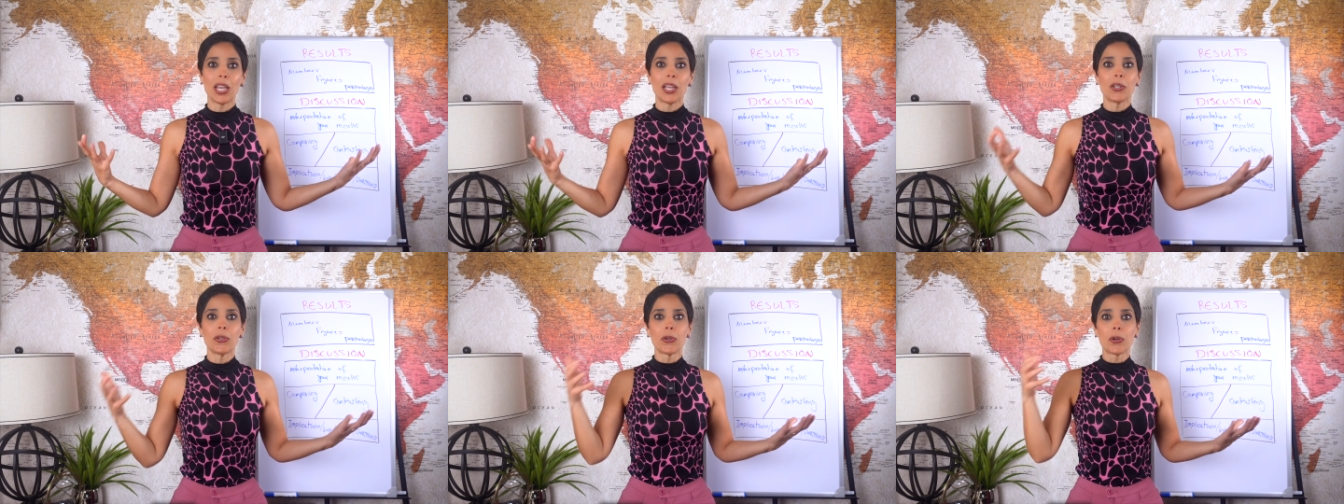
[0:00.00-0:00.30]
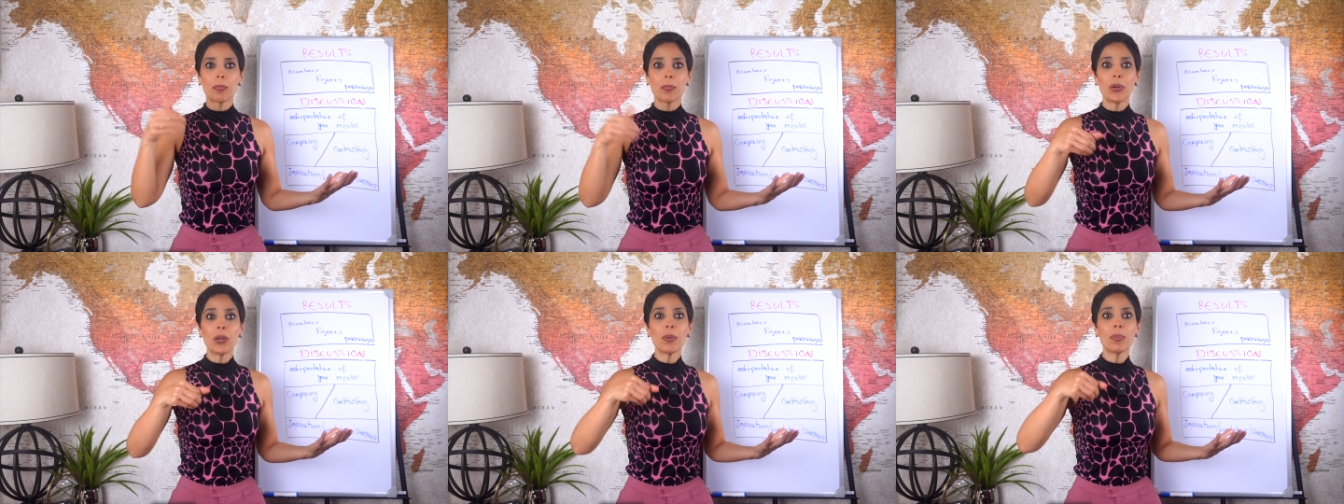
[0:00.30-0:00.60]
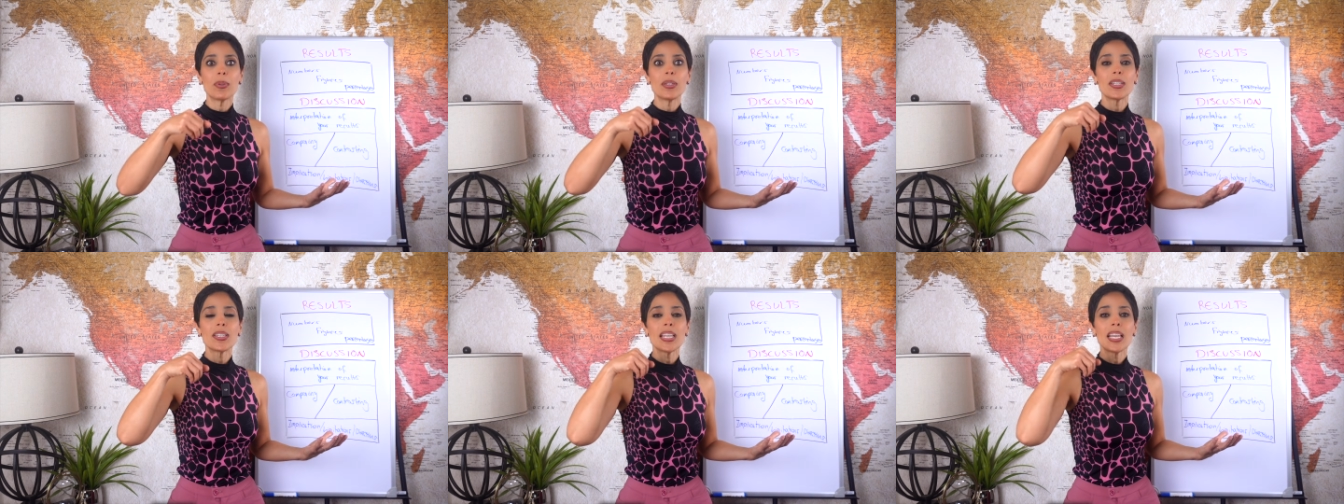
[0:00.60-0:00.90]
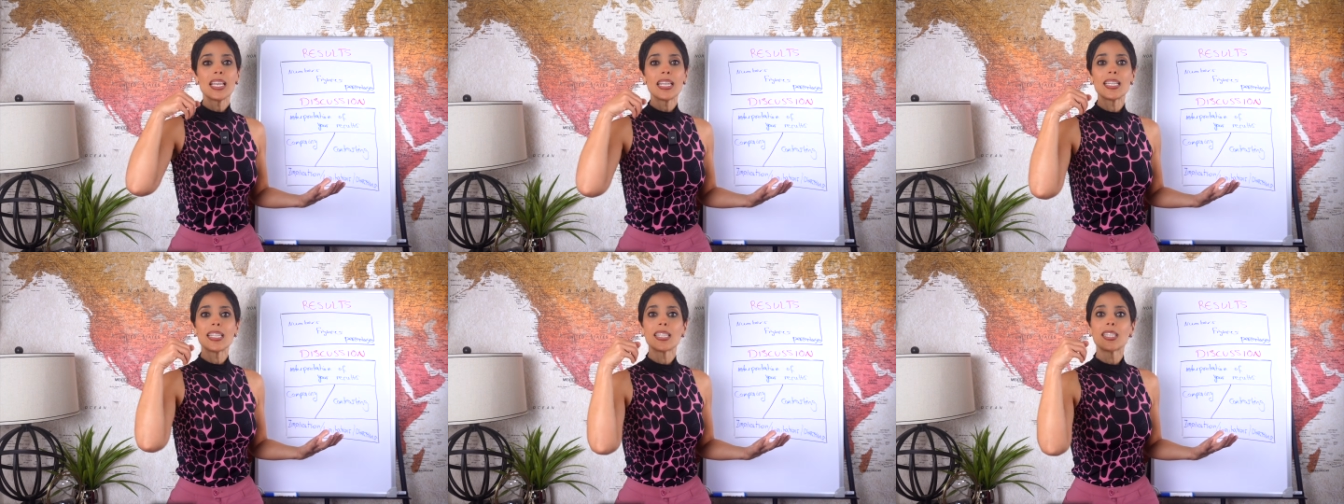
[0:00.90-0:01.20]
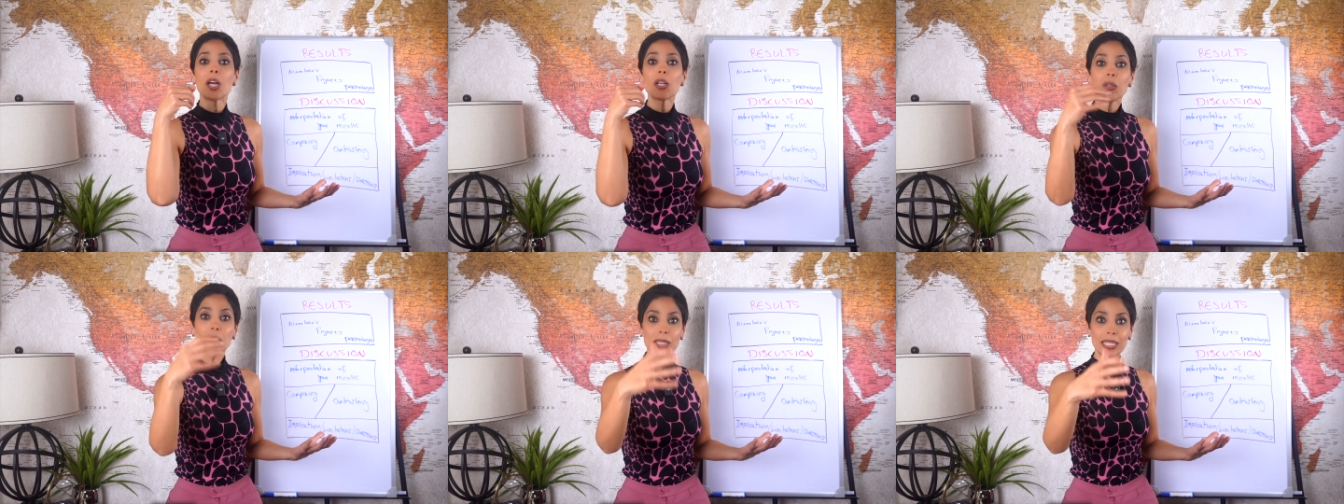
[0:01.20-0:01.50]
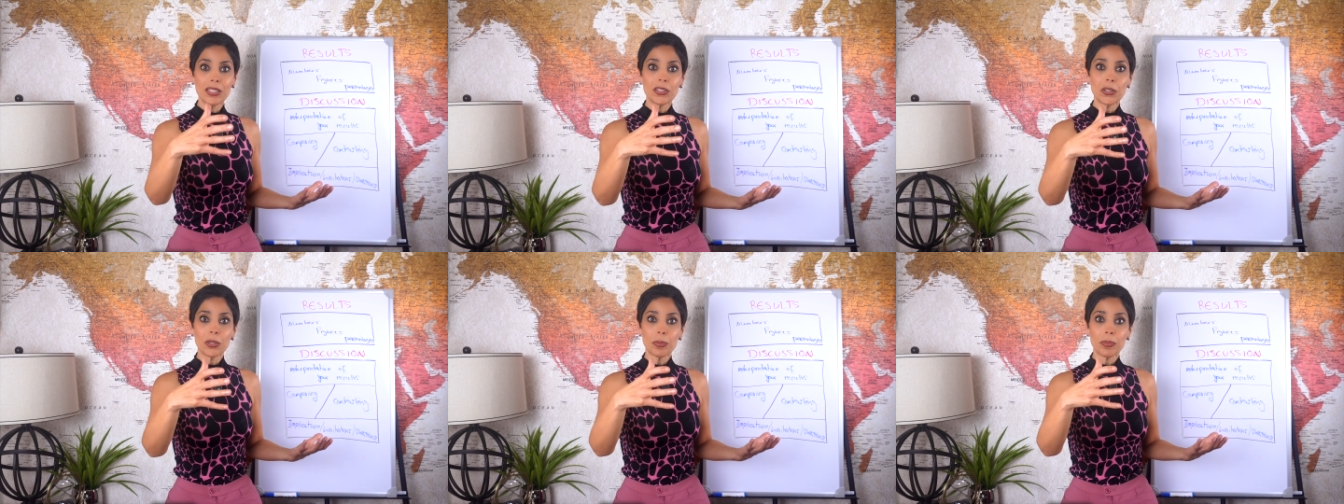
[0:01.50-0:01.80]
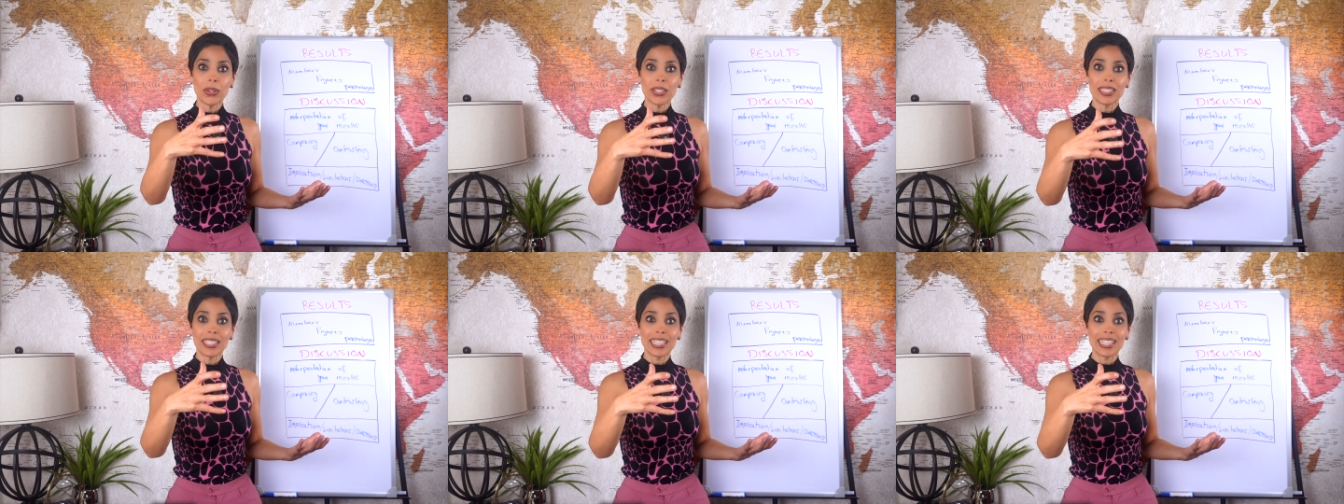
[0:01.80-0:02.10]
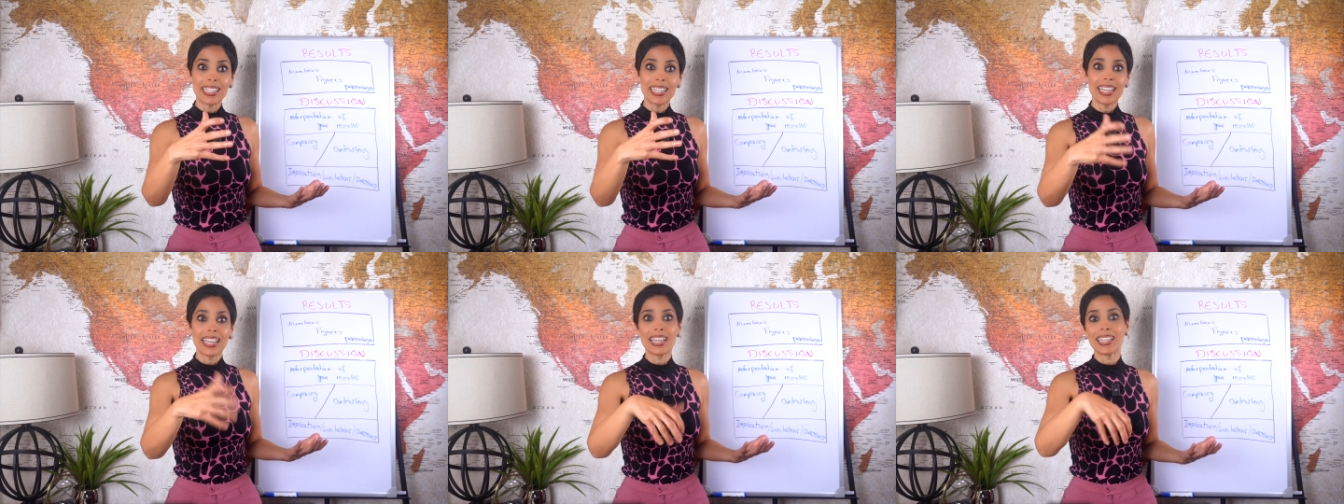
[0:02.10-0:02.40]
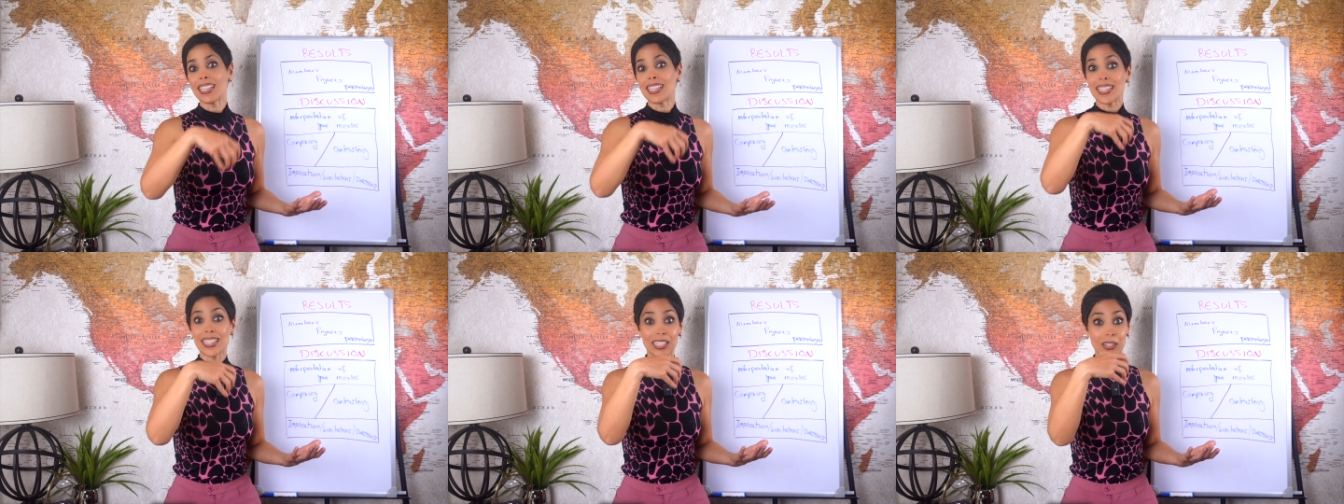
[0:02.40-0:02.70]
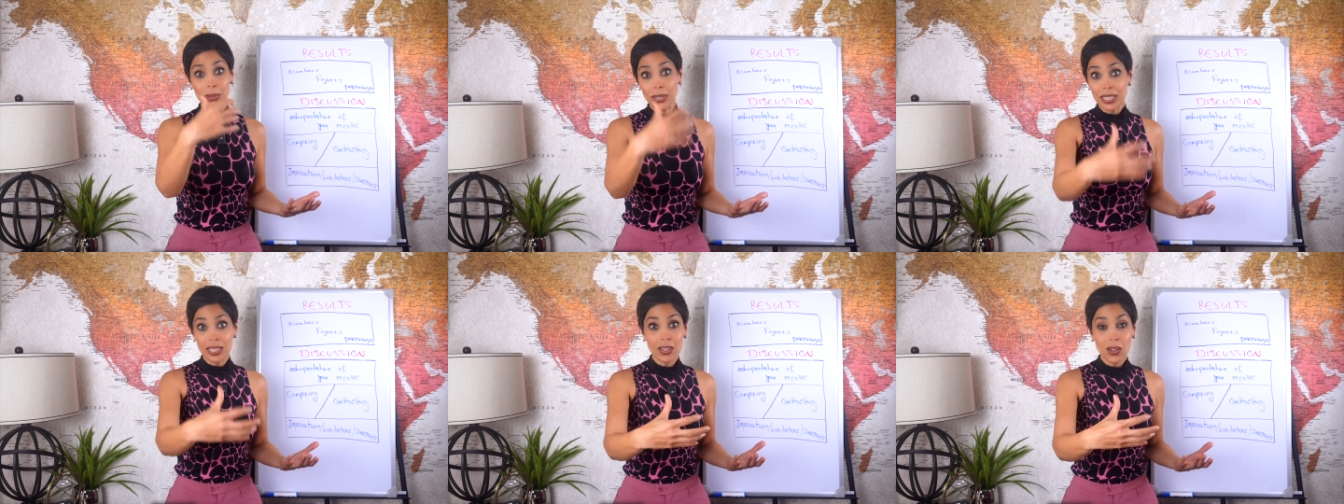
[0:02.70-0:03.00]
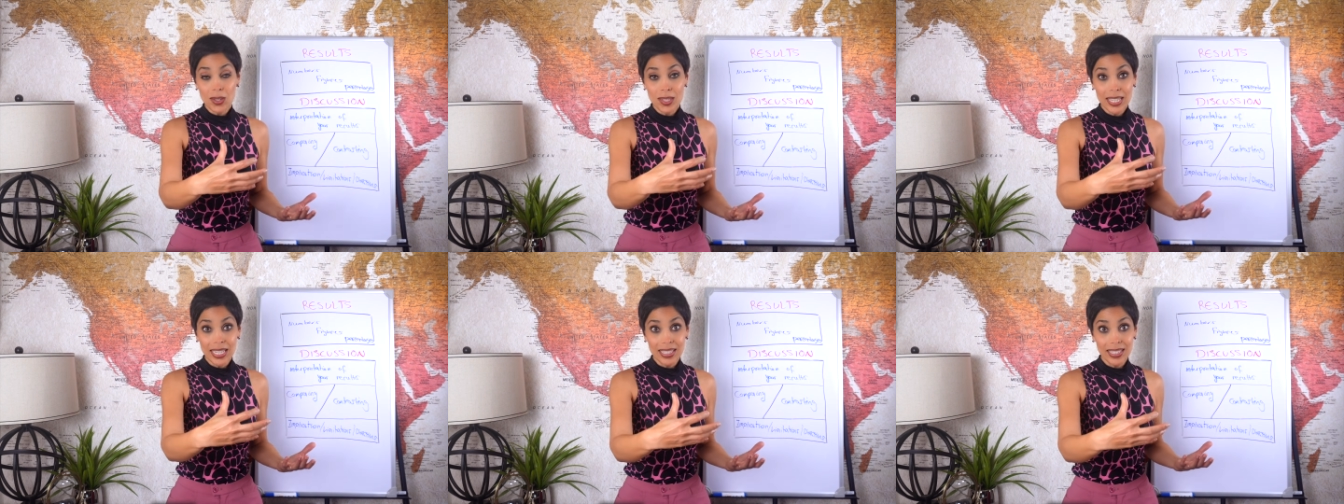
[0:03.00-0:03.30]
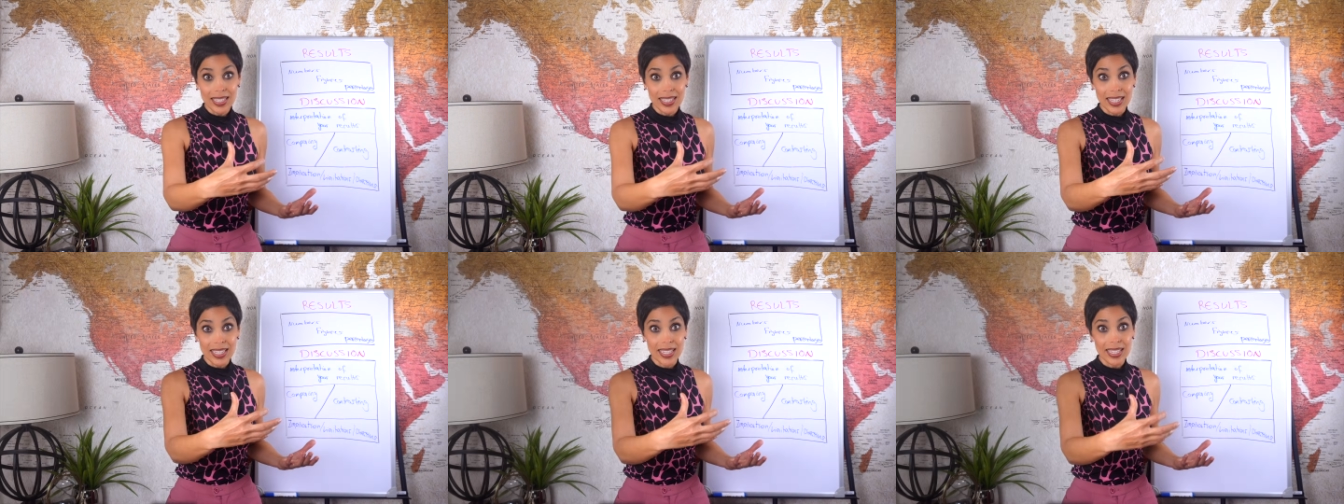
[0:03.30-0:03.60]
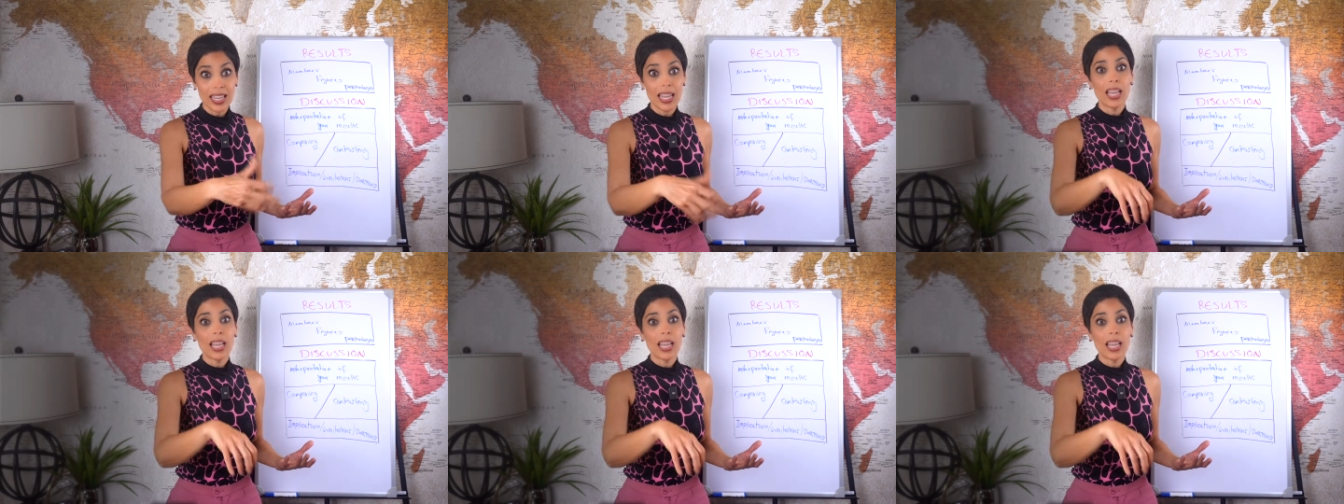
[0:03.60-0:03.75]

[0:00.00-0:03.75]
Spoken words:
Your purpose is not only interpreting, it is the critical synthesis.